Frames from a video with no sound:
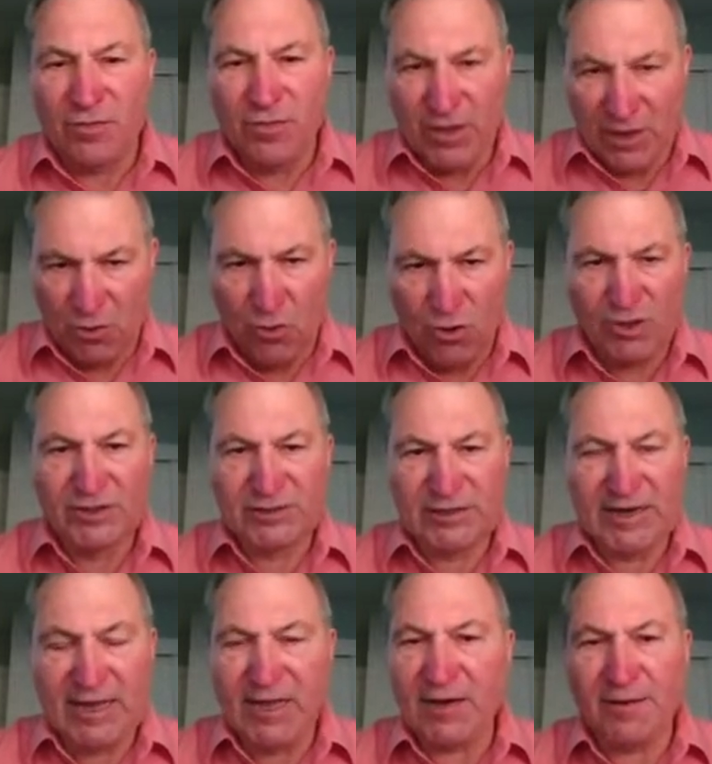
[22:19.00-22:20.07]
that holds
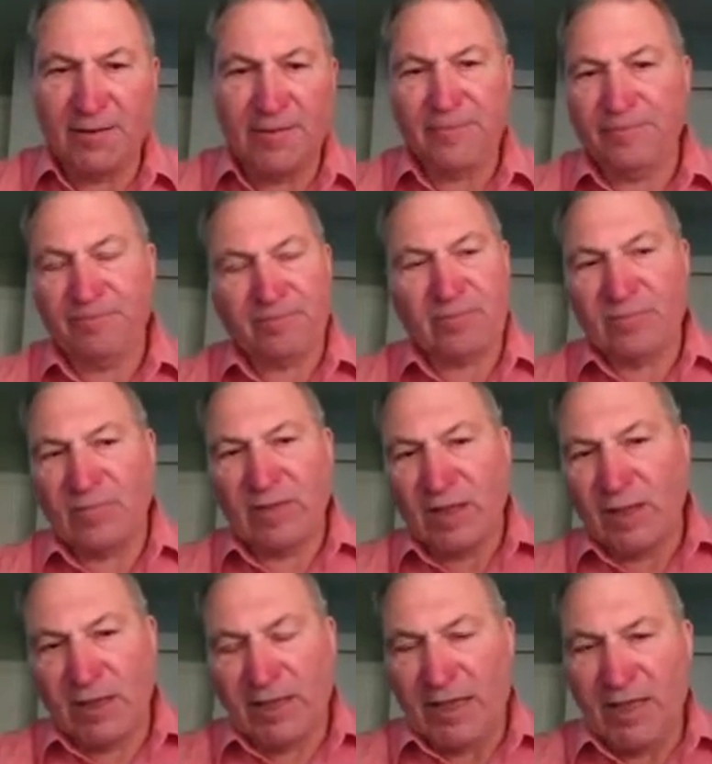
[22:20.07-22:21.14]
it in,
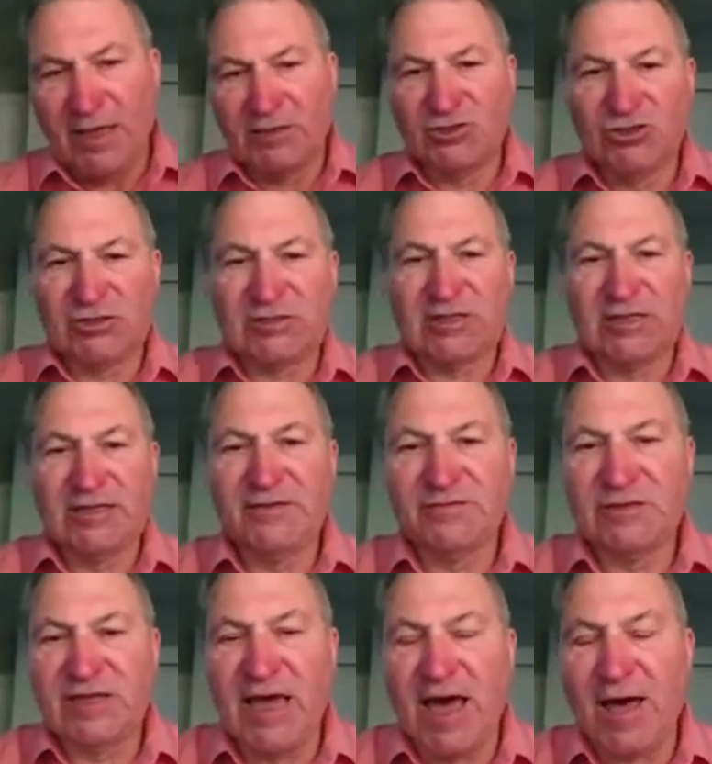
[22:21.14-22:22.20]
it just
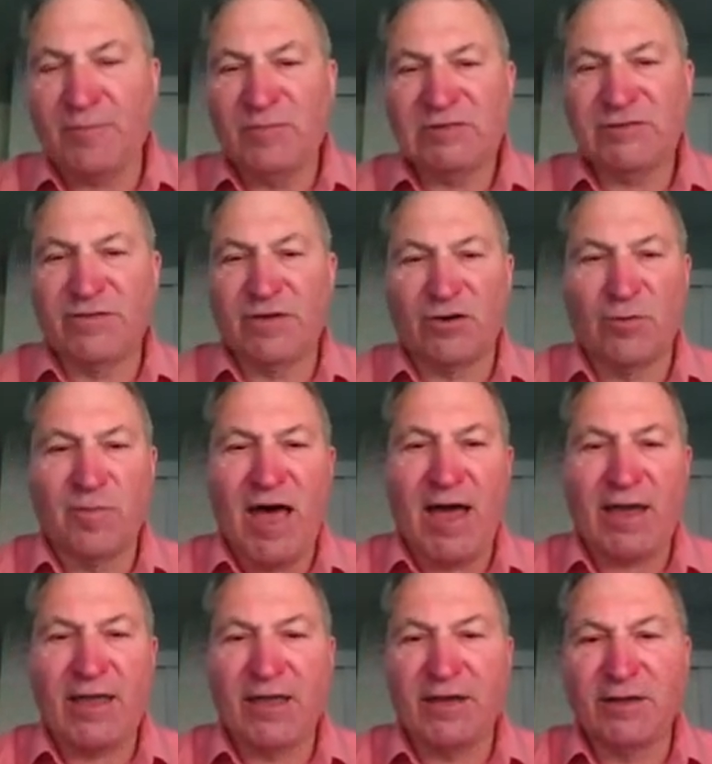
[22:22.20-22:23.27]
leaves the atmosphere
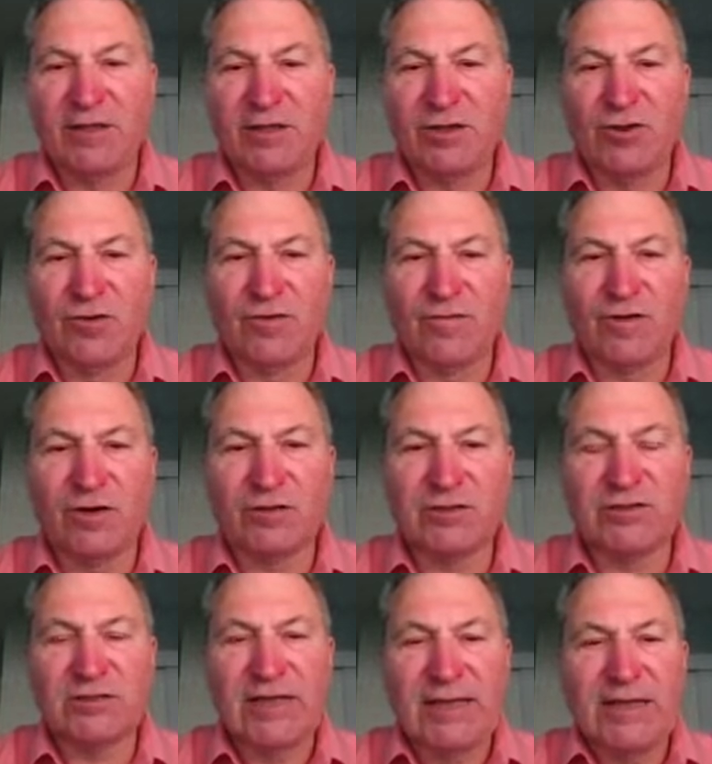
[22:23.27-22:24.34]
back into the
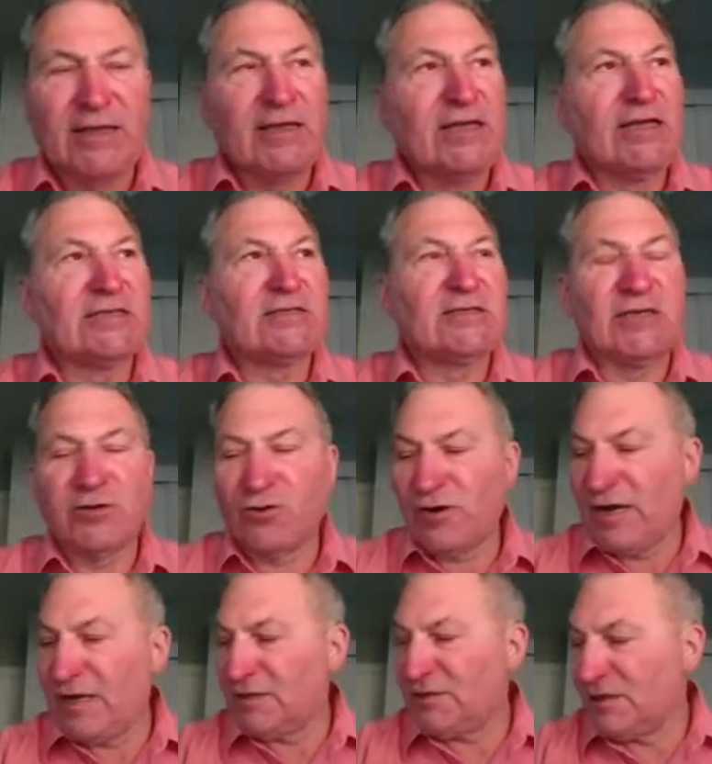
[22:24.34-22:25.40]
universe. It's
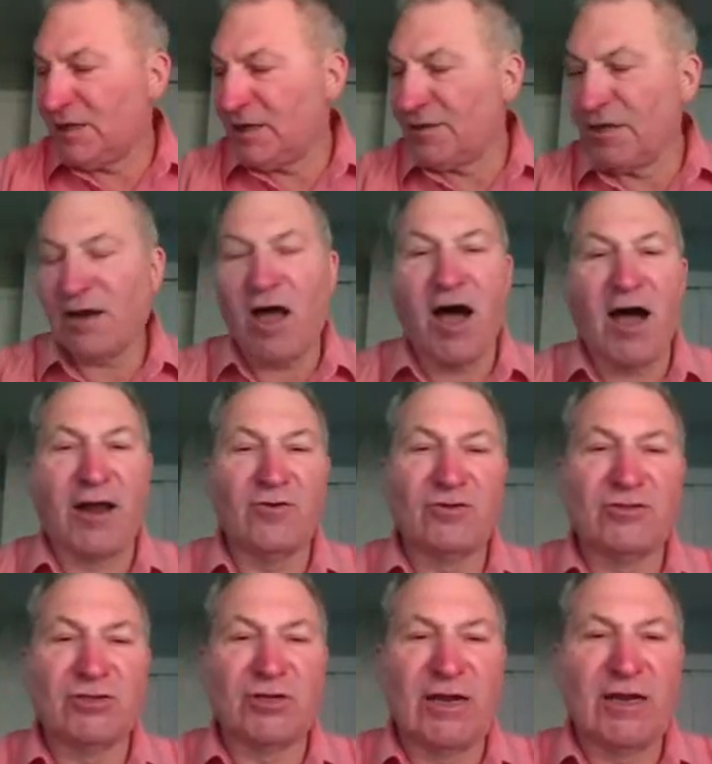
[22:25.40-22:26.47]
interesting that
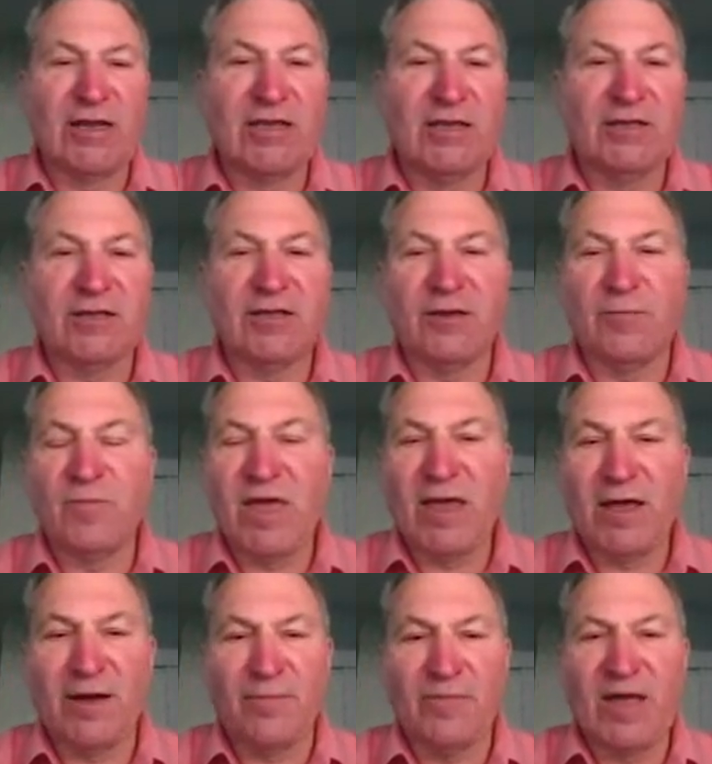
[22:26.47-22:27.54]
hydrogen and helium
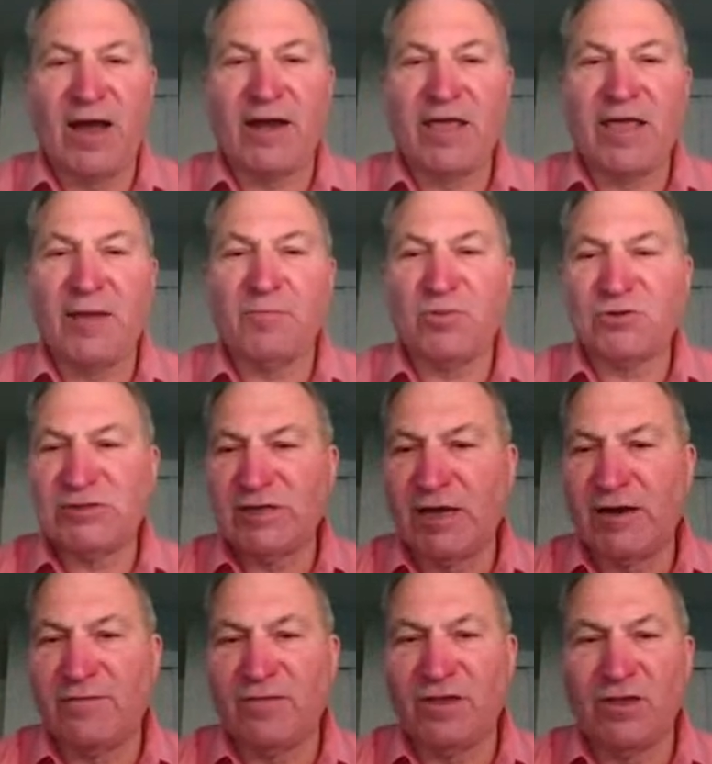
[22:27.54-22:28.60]
make up
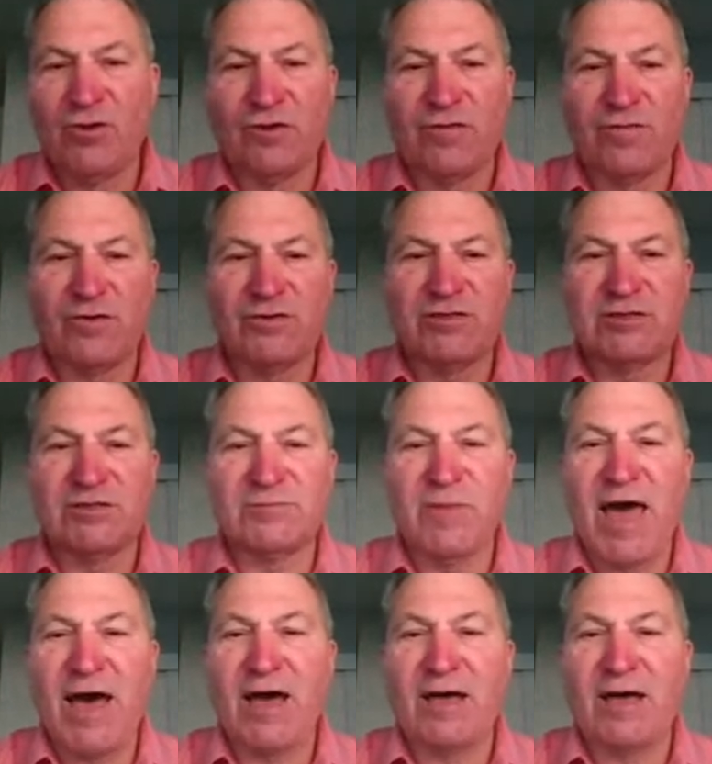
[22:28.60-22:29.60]
98% of the universe's